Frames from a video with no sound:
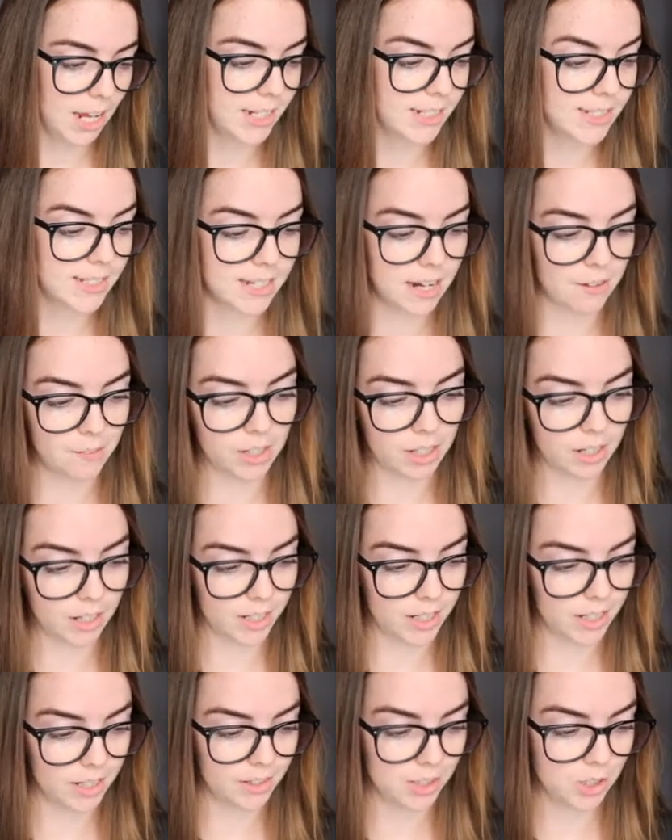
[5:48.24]
it's definitely
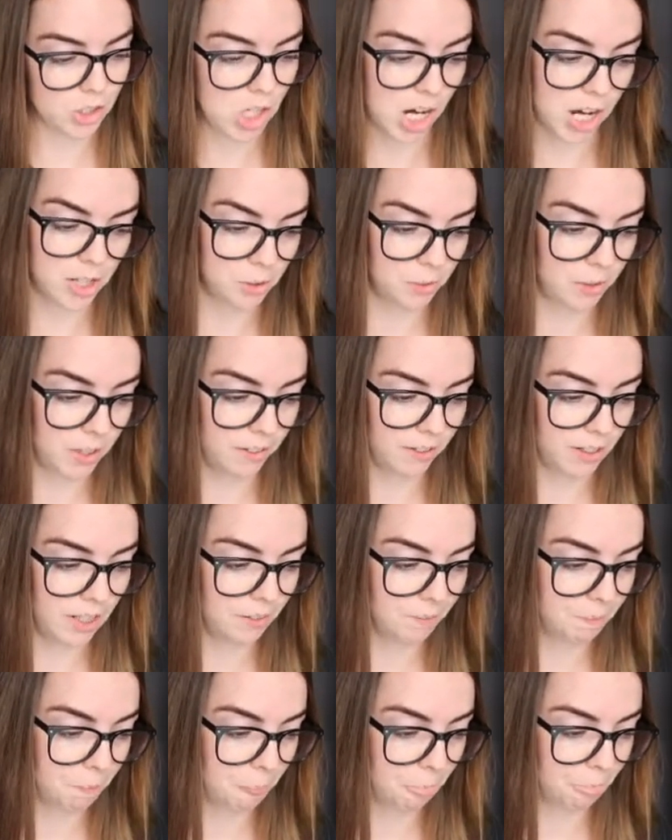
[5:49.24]
higher than
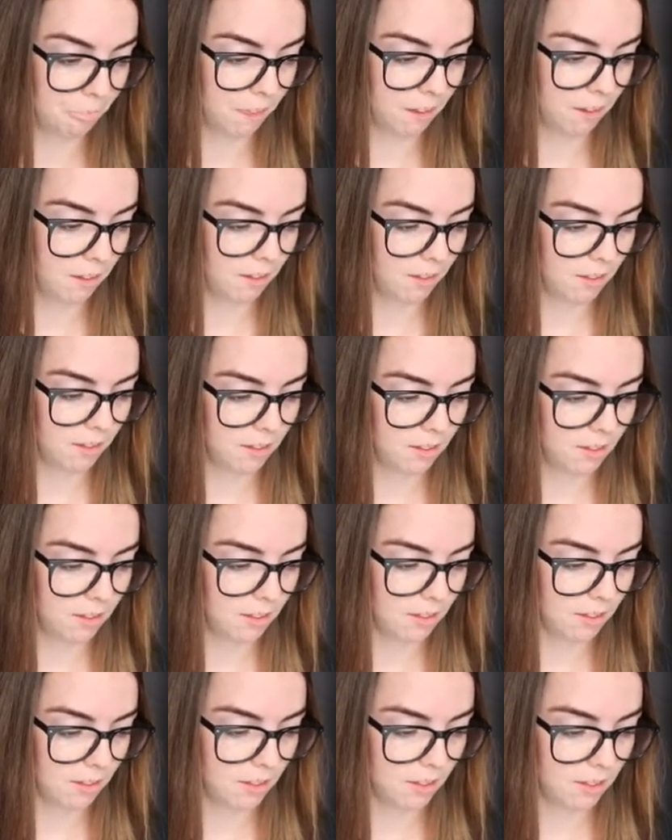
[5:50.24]
January.
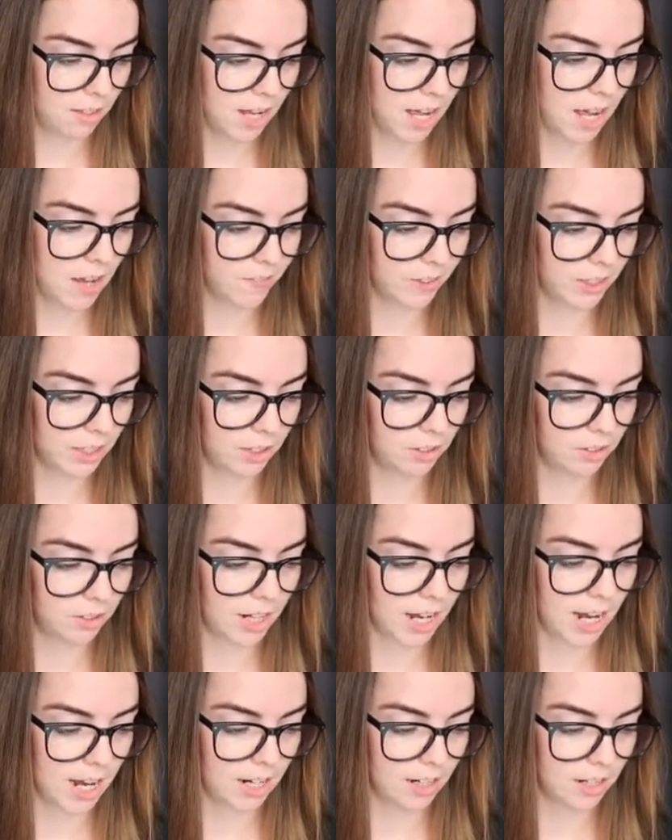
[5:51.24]
Having a
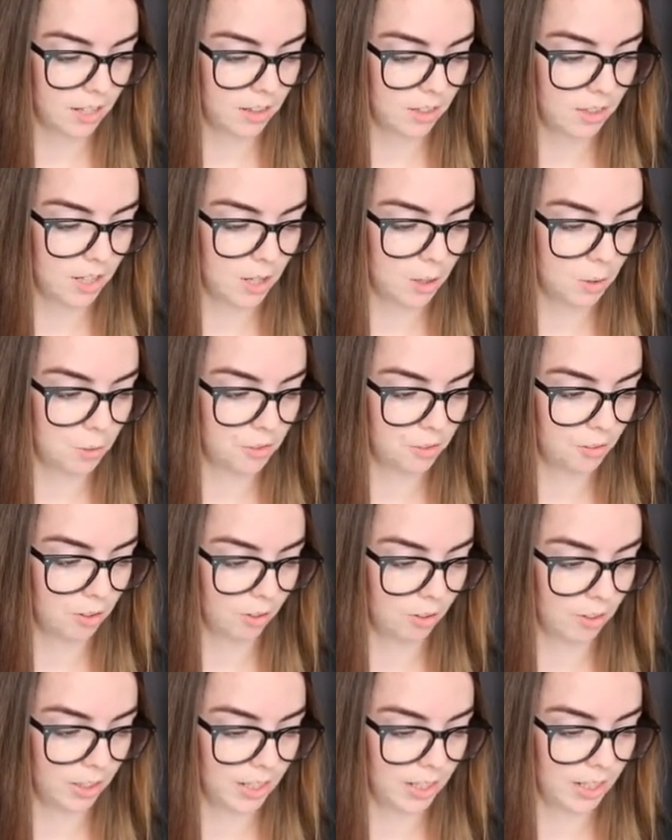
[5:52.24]
look at the
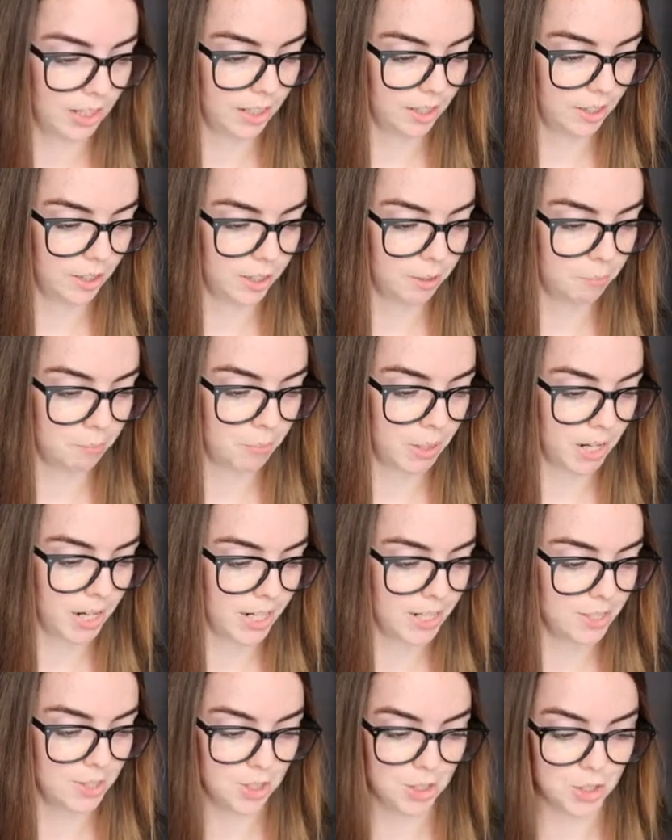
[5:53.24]
overall here
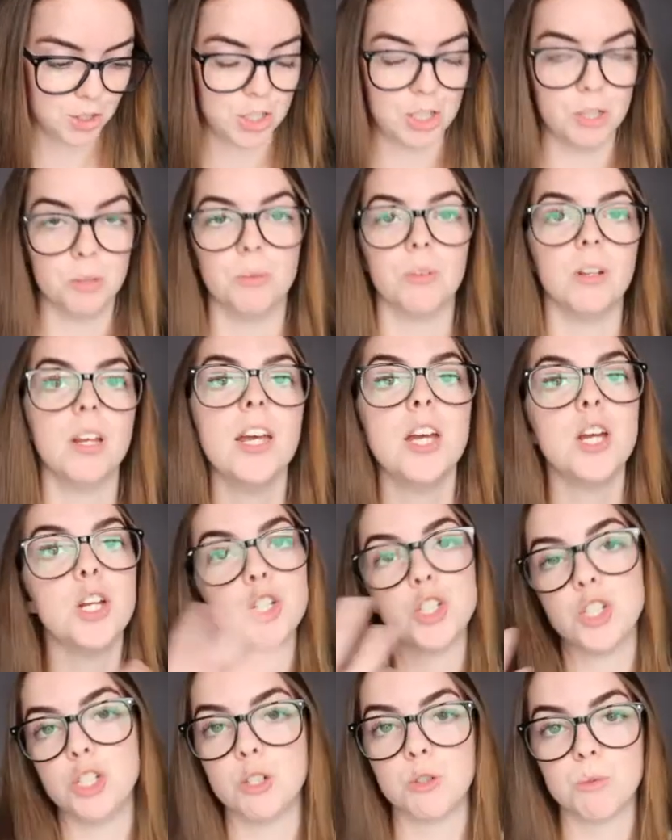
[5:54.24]
compared to June,
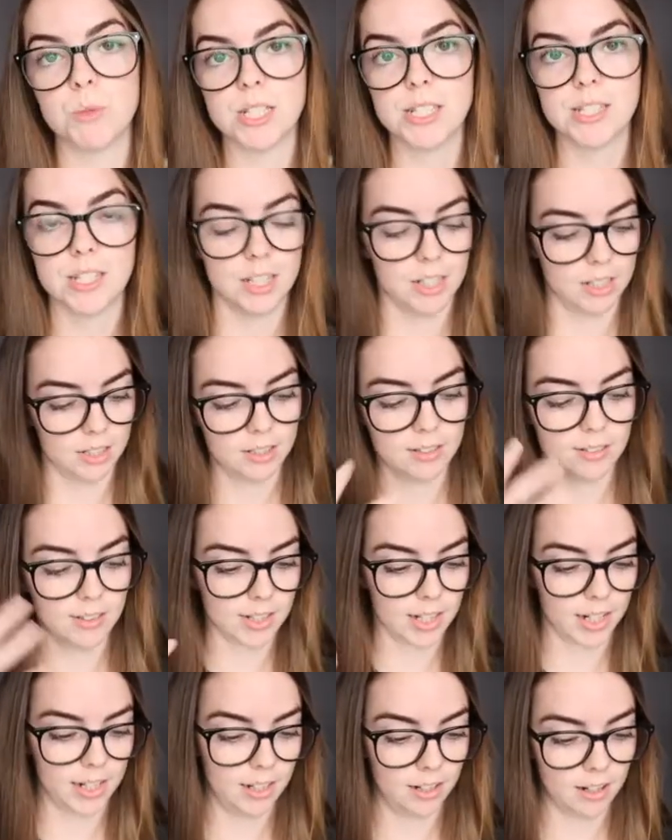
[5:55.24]
June was still
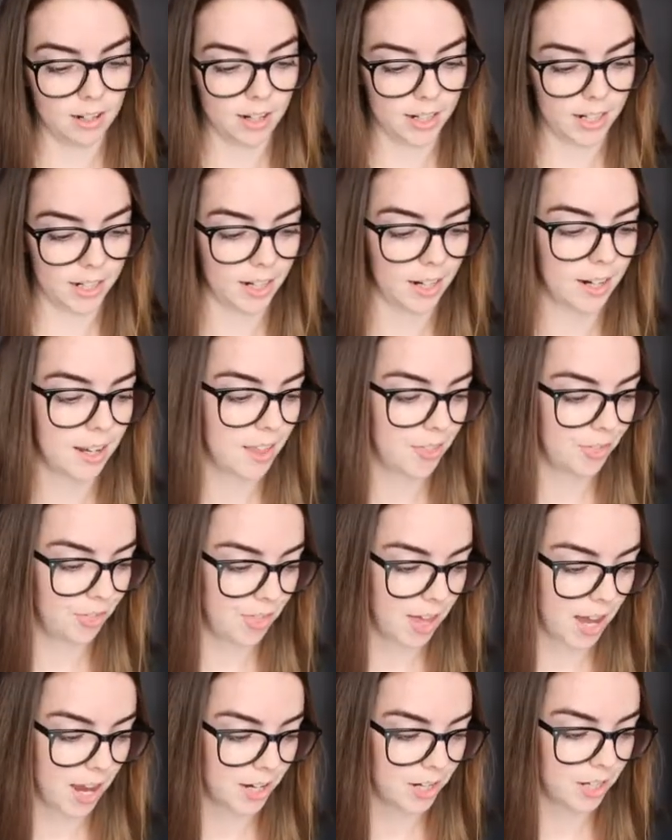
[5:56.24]
slightly higher
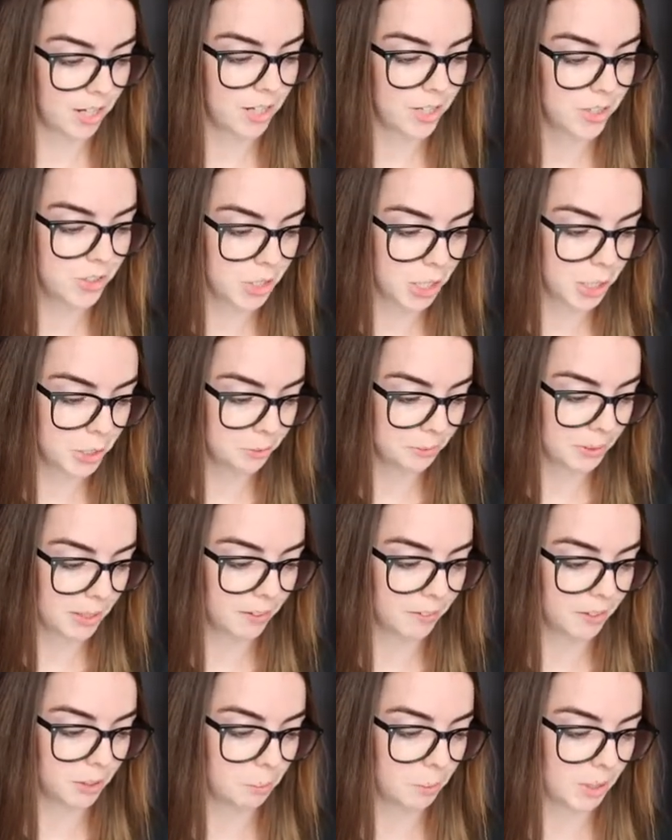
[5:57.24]
than
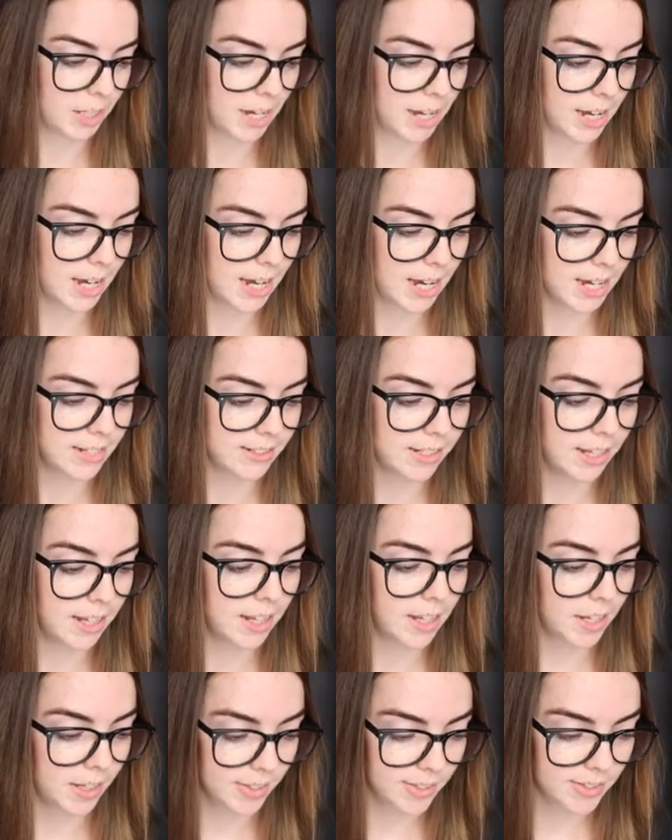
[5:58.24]
January. We had
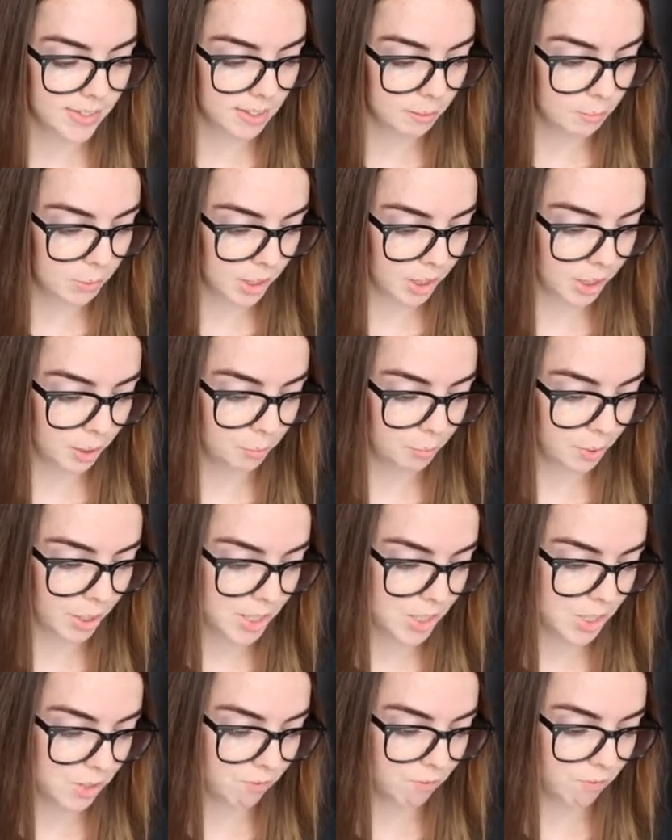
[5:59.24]
similar
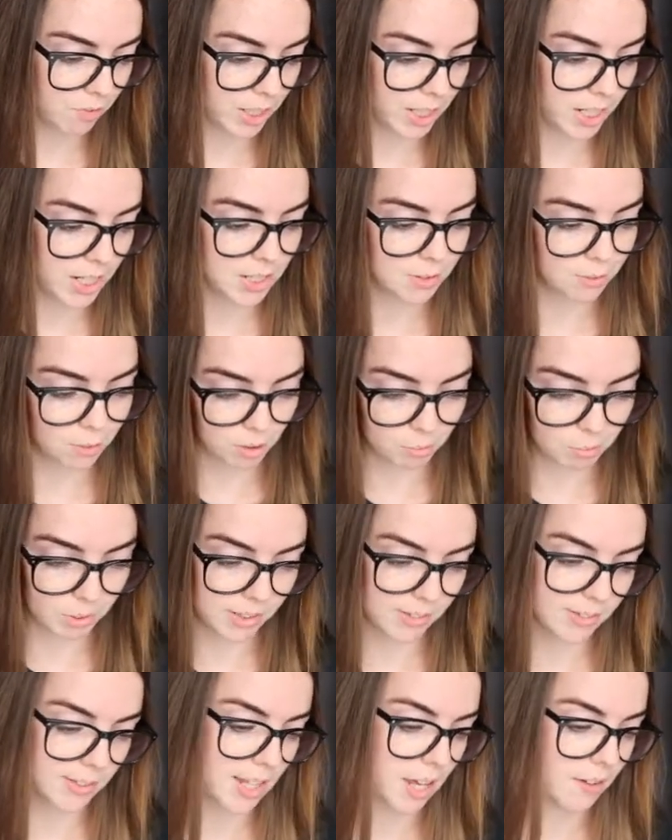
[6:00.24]
impression rate,
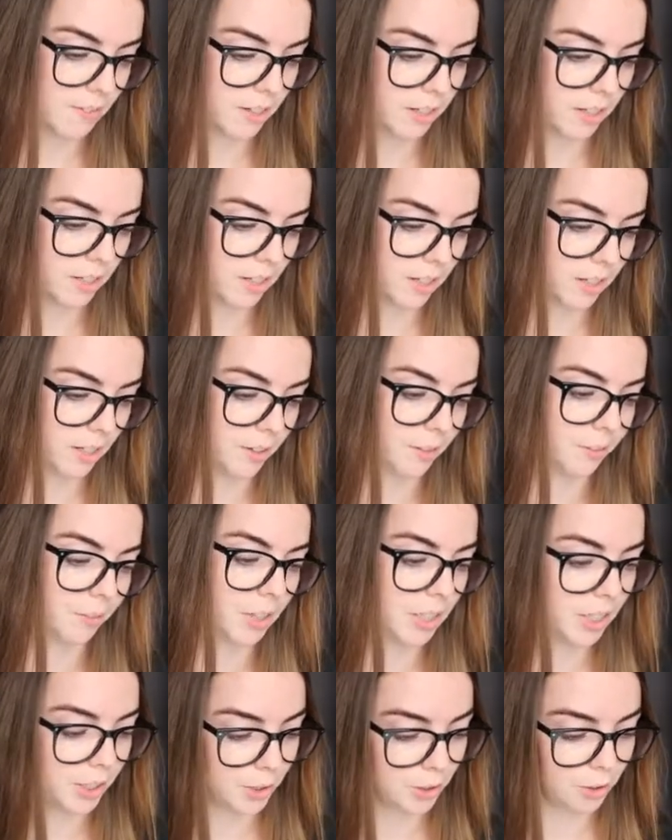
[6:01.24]
4.7
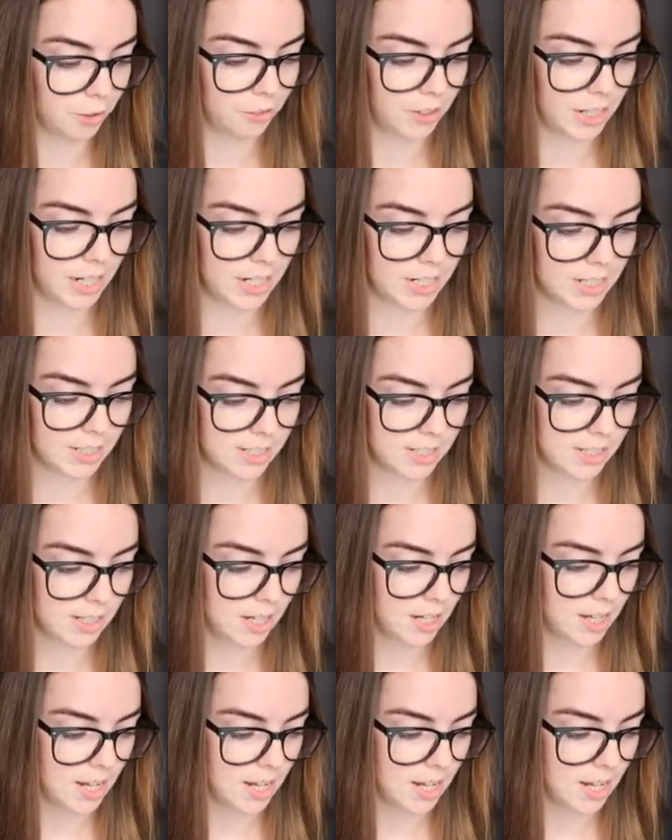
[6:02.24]
click-through rate,